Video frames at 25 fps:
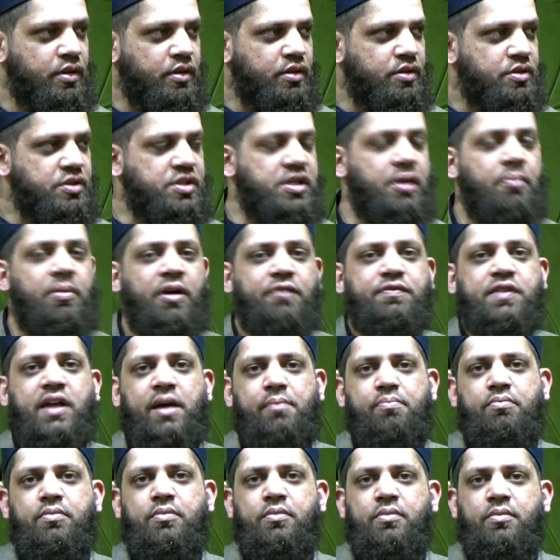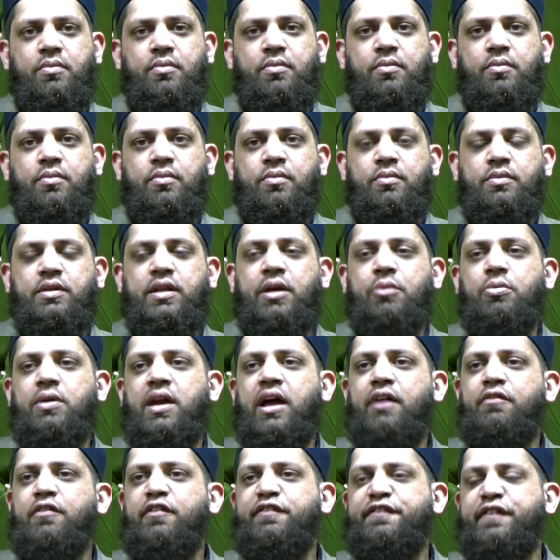Some of them, they will
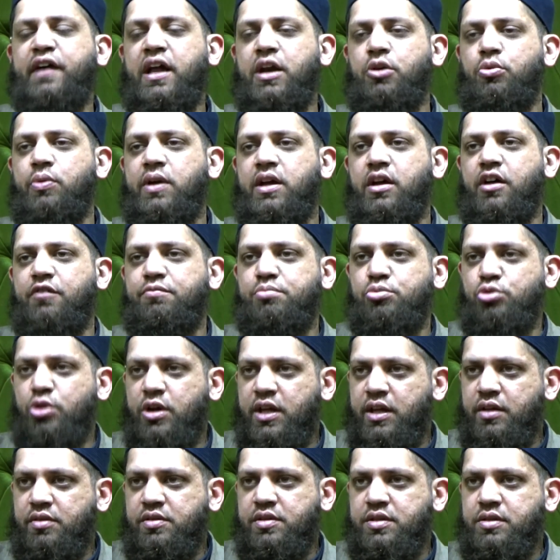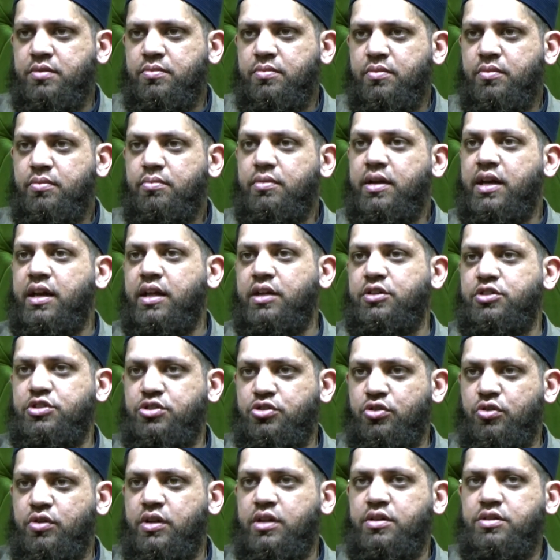have a following of murids, meaning
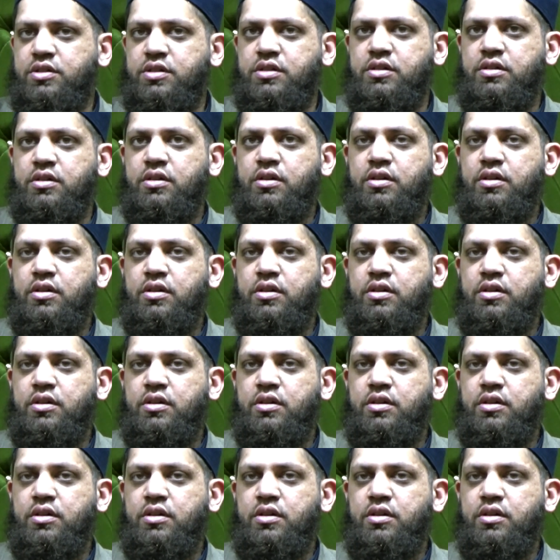students.